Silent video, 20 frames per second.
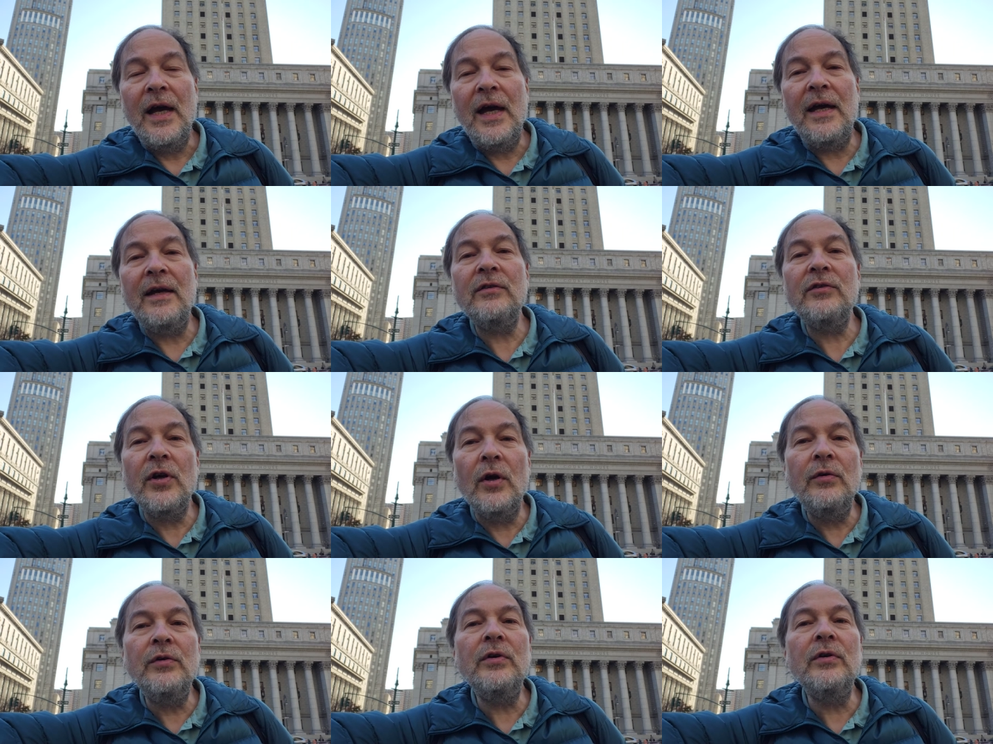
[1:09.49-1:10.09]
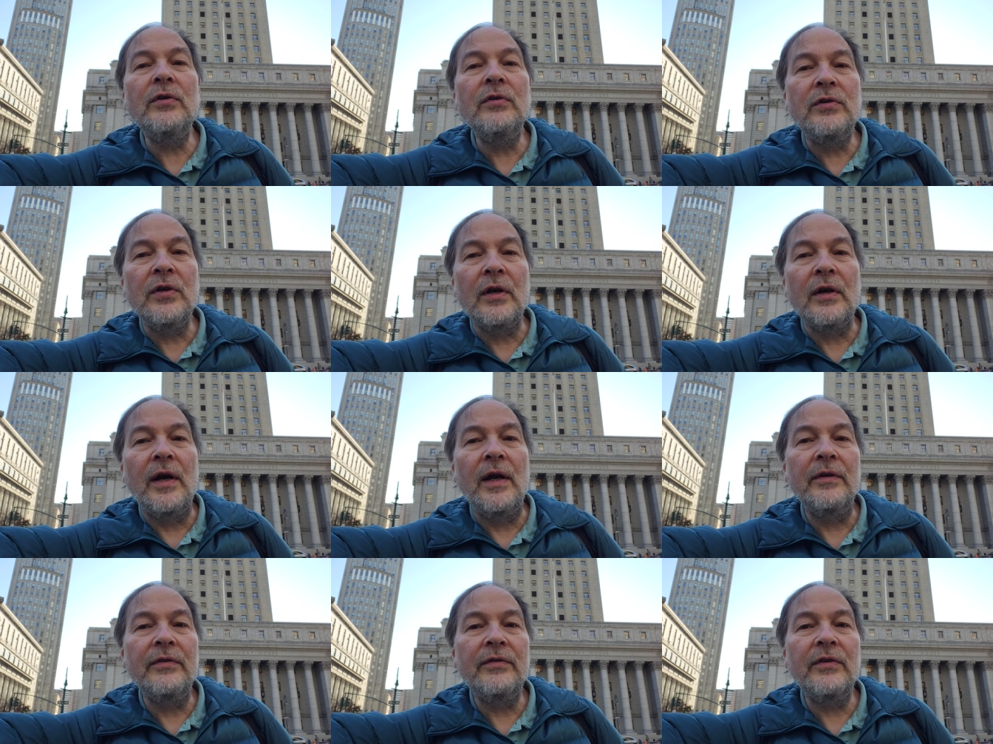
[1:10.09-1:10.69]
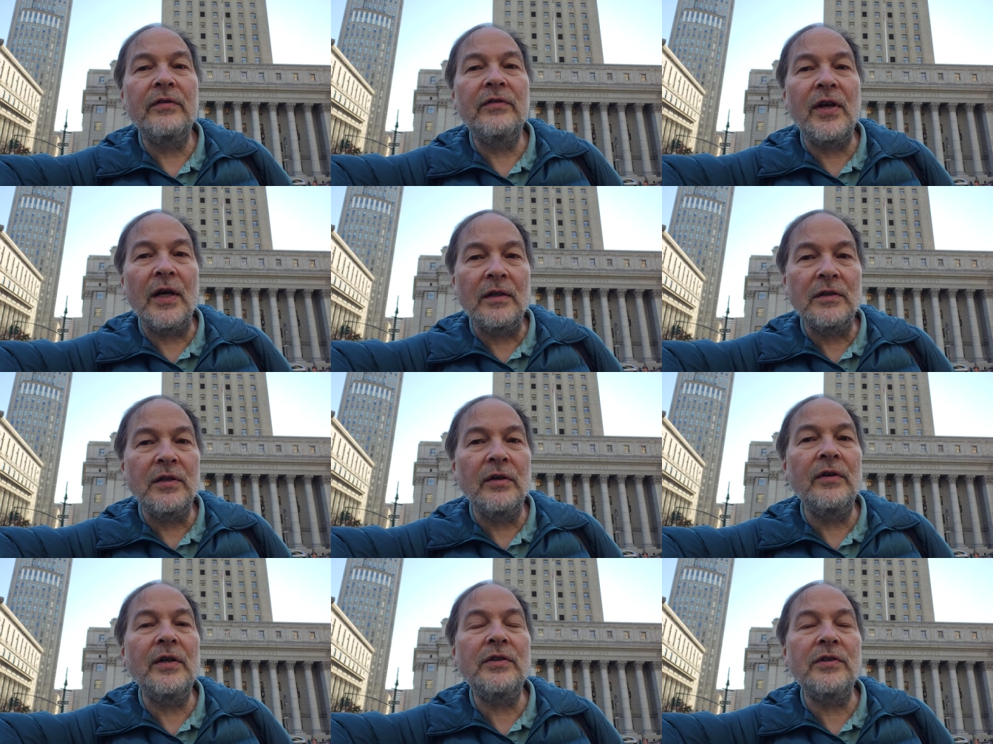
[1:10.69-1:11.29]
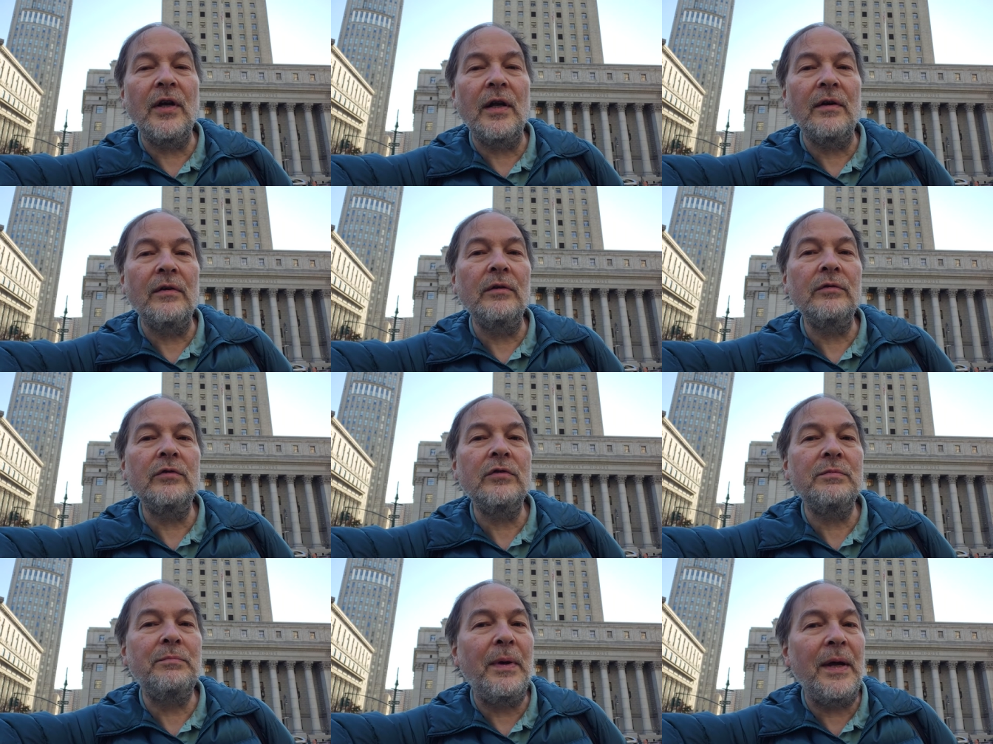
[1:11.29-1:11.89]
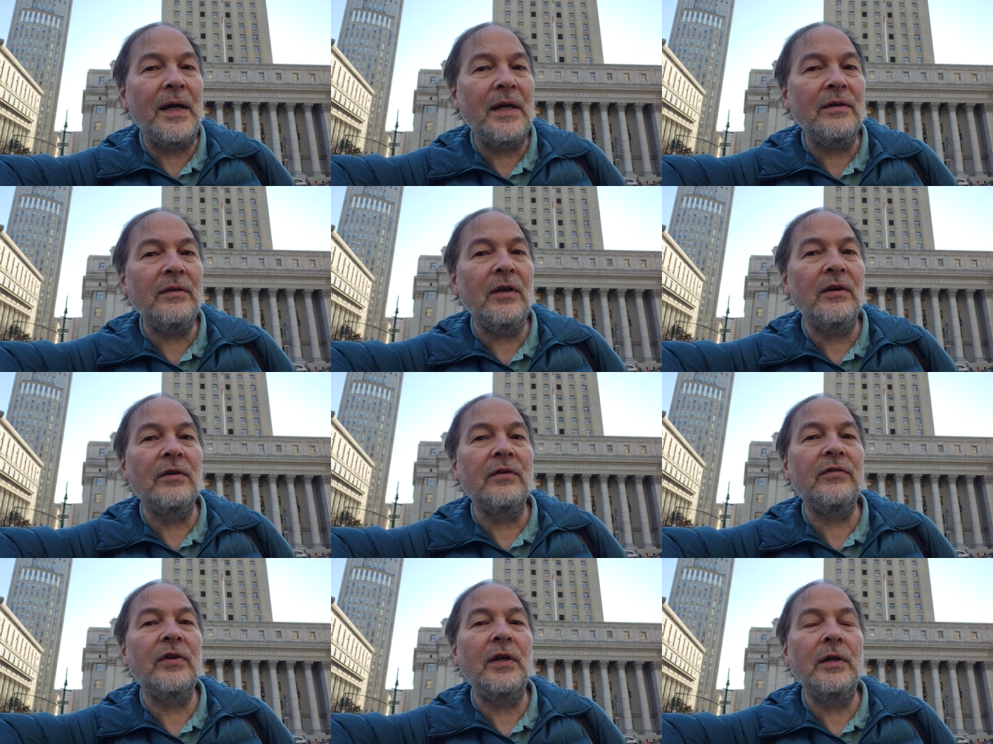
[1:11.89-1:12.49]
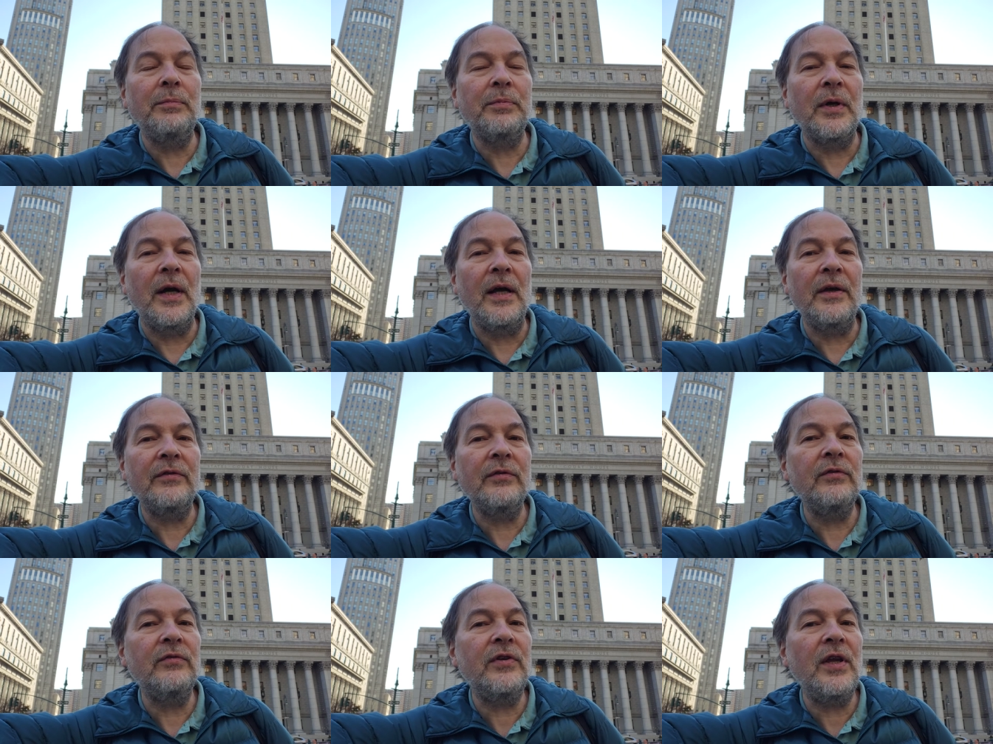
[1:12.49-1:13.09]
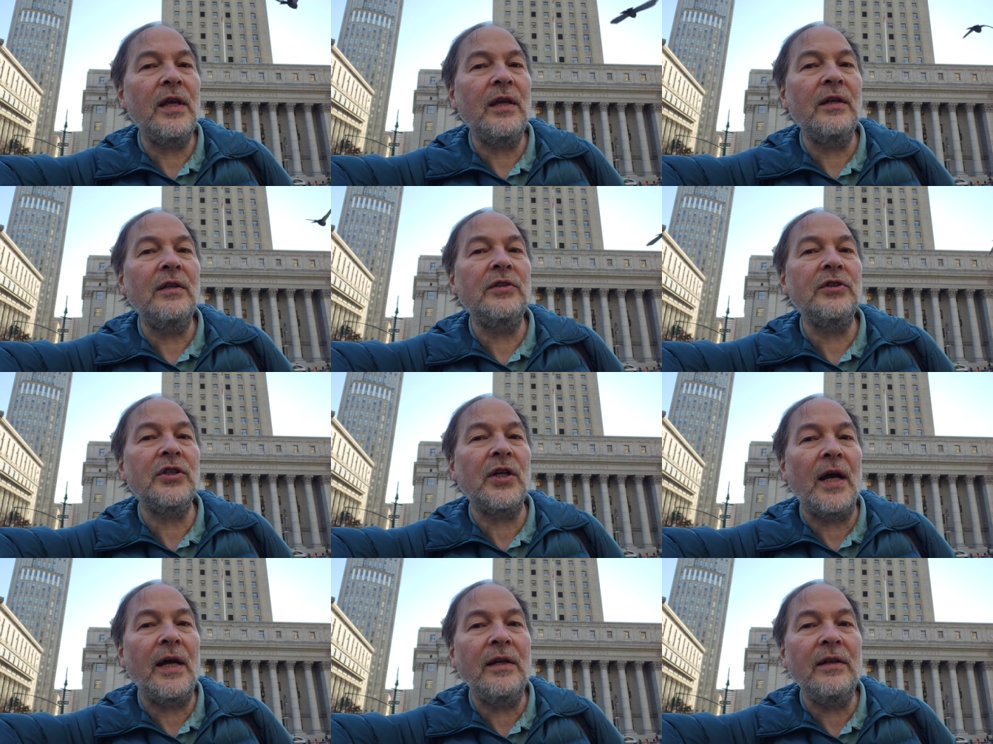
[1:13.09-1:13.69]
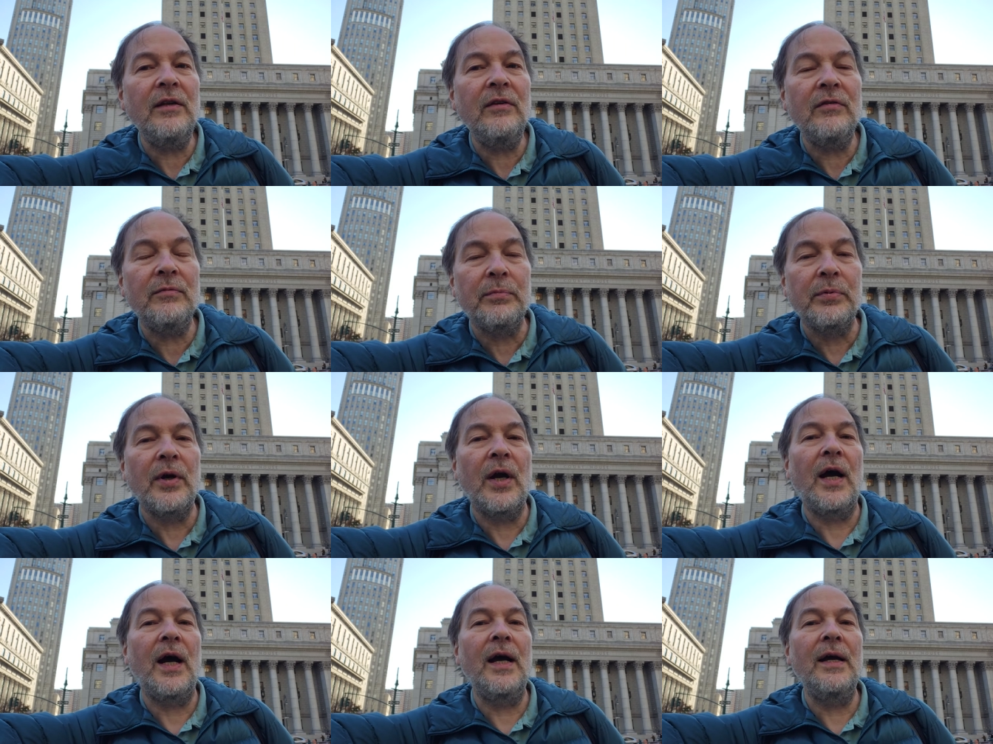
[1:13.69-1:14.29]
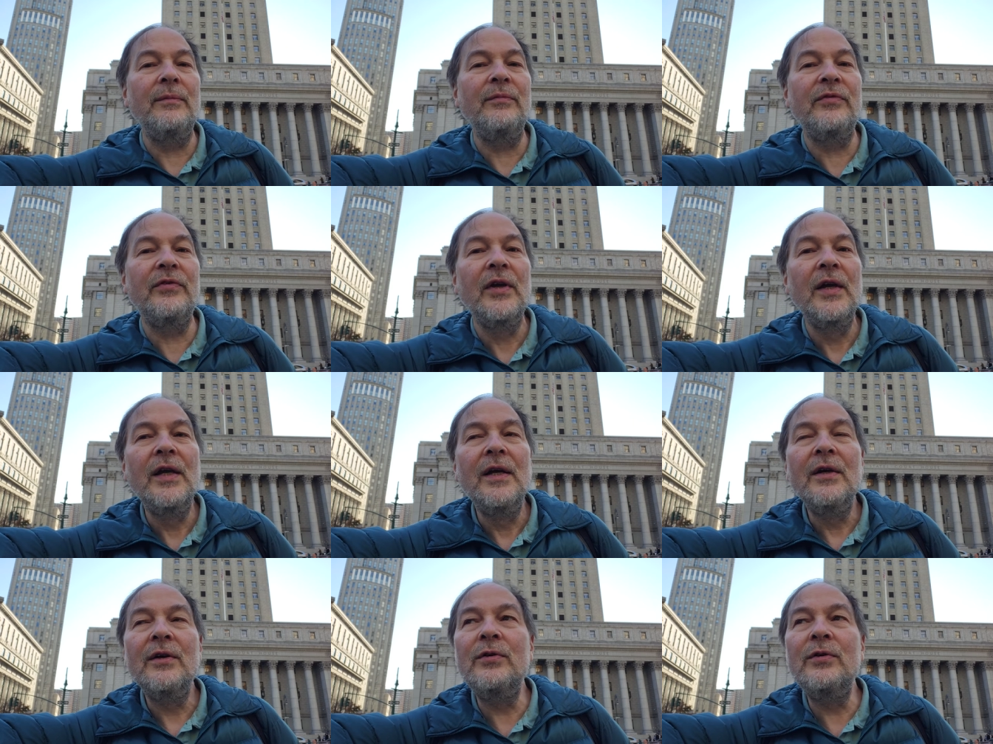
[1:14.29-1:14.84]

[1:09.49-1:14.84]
Antonio Guterres, the Secretary General, who's banned Inner City Press, who's taken Chinese bribes,